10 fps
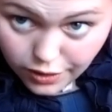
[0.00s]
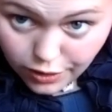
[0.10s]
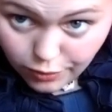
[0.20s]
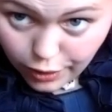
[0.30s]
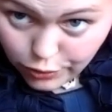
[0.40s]

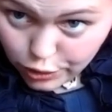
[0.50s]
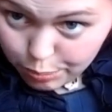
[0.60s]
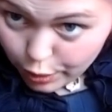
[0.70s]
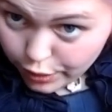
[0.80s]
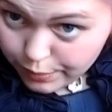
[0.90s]
around your
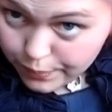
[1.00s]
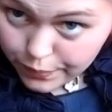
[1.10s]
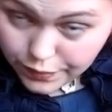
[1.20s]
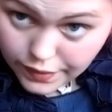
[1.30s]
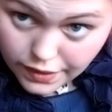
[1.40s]
bun
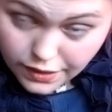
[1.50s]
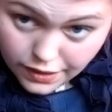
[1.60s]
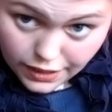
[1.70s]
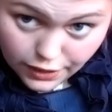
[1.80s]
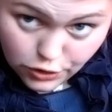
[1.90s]

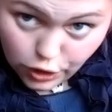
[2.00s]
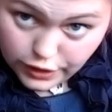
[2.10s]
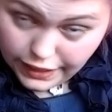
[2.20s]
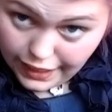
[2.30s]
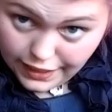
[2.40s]
and tuck
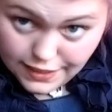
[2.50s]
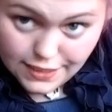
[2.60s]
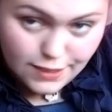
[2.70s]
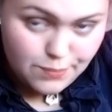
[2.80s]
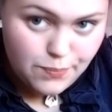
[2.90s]
the
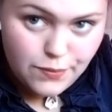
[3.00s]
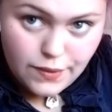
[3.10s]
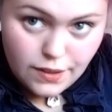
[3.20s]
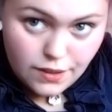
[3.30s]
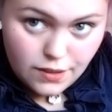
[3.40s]
ends
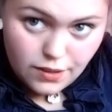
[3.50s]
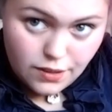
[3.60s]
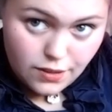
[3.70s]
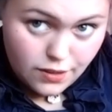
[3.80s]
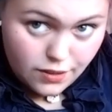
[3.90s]

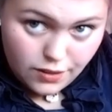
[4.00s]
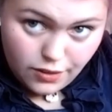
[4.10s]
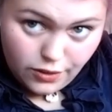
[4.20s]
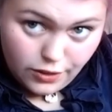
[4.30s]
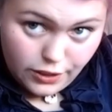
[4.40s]

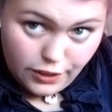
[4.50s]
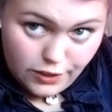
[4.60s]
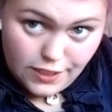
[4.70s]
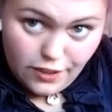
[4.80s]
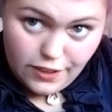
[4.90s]
under the
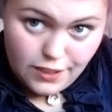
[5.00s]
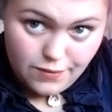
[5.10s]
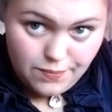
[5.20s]
other side.